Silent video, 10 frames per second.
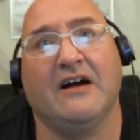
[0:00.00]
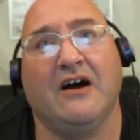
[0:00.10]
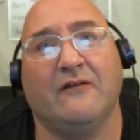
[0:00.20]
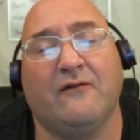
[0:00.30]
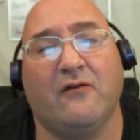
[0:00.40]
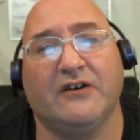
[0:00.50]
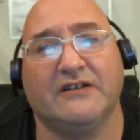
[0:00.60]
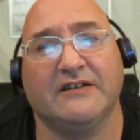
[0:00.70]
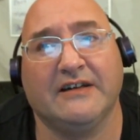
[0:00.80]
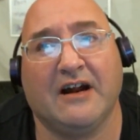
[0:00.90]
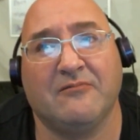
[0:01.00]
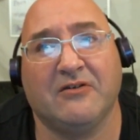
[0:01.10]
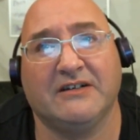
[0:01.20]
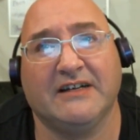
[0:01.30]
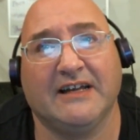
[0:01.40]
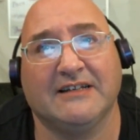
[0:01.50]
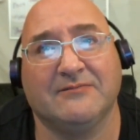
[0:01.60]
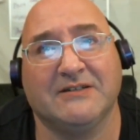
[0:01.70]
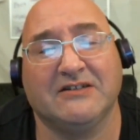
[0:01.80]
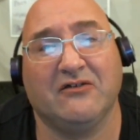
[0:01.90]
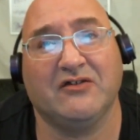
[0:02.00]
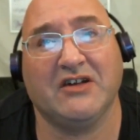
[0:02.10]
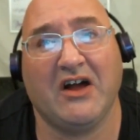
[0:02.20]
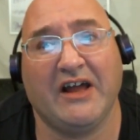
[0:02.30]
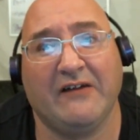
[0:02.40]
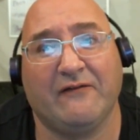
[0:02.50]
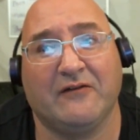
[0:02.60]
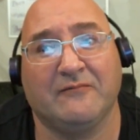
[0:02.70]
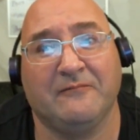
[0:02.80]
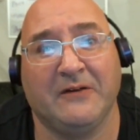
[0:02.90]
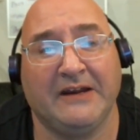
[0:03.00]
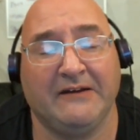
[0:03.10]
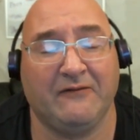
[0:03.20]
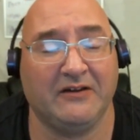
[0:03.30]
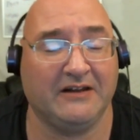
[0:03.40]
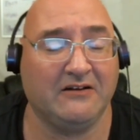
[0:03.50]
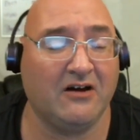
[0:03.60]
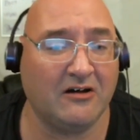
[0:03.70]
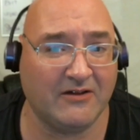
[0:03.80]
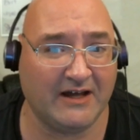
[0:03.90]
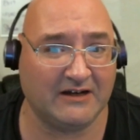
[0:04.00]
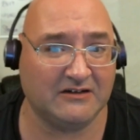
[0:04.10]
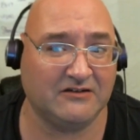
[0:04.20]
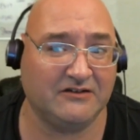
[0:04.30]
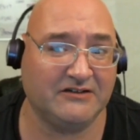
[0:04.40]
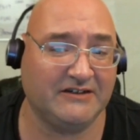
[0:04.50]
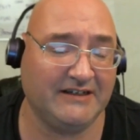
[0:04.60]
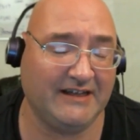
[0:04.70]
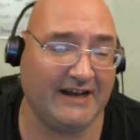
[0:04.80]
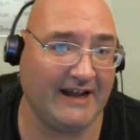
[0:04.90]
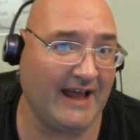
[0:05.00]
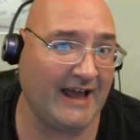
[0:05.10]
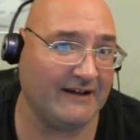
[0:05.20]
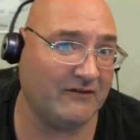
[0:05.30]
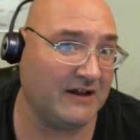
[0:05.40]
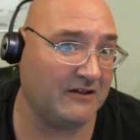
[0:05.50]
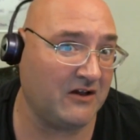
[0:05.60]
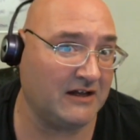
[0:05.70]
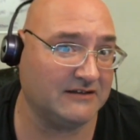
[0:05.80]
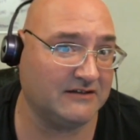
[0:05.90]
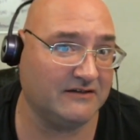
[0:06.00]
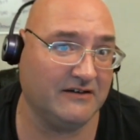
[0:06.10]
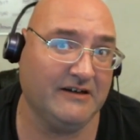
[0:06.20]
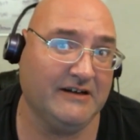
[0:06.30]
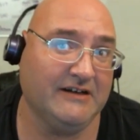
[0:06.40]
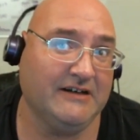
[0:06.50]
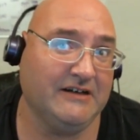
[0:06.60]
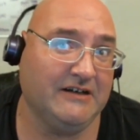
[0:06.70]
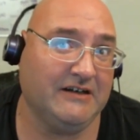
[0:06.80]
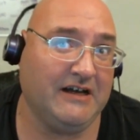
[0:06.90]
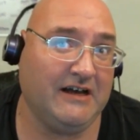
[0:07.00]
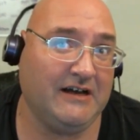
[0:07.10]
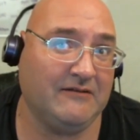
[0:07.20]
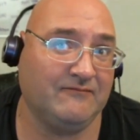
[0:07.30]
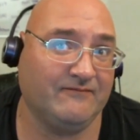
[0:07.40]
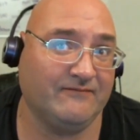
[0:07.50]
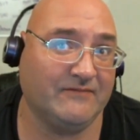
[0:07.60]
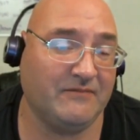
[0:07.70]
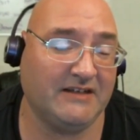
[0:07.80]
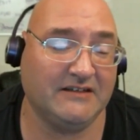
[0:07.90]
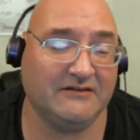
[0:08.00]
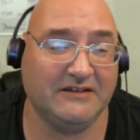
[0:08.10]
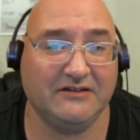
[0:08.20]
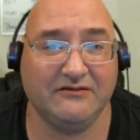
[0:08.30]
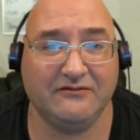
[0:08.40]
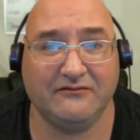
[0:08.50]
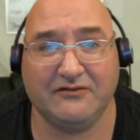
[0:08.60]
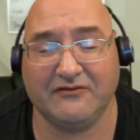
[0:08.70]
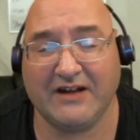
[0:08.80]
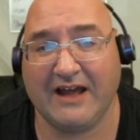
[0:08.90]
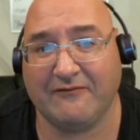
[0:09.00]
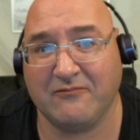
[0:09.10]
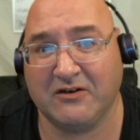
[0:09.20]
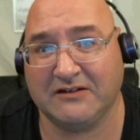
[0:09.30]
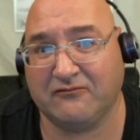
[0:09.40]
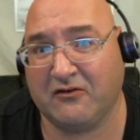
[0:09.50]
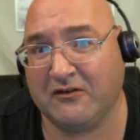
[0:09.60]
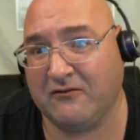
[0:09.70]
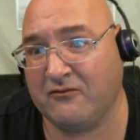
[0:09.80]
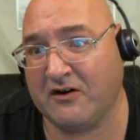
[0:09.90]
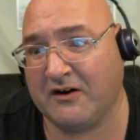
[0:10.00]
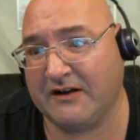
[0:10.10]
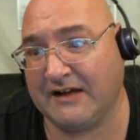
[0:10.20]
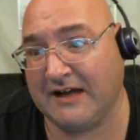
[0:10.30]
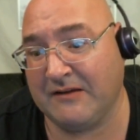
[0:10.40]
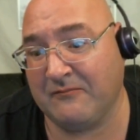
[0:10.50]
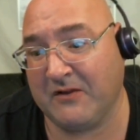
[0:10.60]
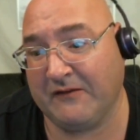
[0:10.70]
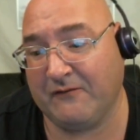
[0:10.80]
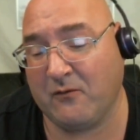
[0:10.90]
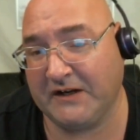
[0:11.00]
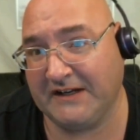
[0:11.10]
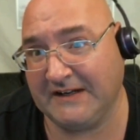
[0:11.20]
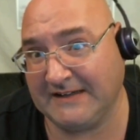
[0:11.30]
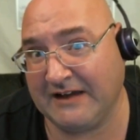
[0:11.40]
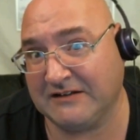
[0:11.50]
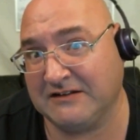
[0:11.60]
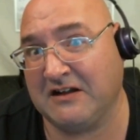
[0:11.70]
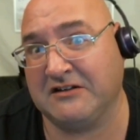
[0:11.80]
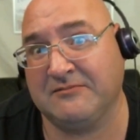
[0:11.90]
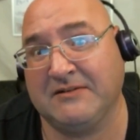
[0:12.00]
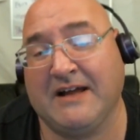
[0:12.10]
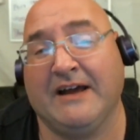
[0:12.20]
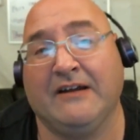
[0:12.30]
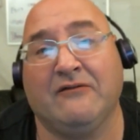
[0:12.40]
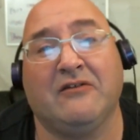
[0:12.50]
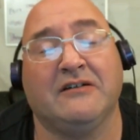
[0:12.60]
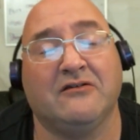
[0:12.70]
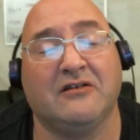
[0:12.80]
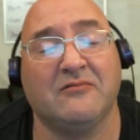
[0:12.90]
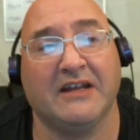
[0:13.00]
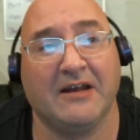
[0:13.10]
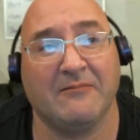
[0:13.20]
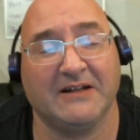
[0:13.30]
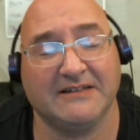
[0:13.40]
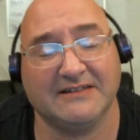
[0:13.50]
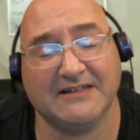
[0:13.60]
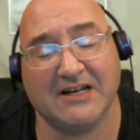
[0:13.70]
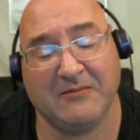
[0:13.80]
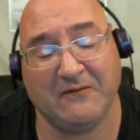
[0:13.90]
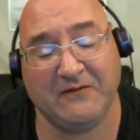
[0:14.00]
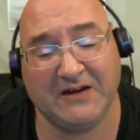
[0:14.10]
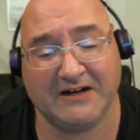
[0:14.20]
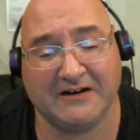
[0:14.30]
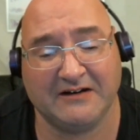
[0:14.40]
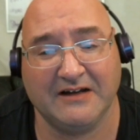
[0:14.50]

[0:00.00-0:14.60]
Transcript: Unfortunately, our budget has been so tight from me with the gallbladder surgery that I had when I lost um, basically two, two and a half months worth of work. I'm like fourteen thousand dollars behind where I normally am at this time of year.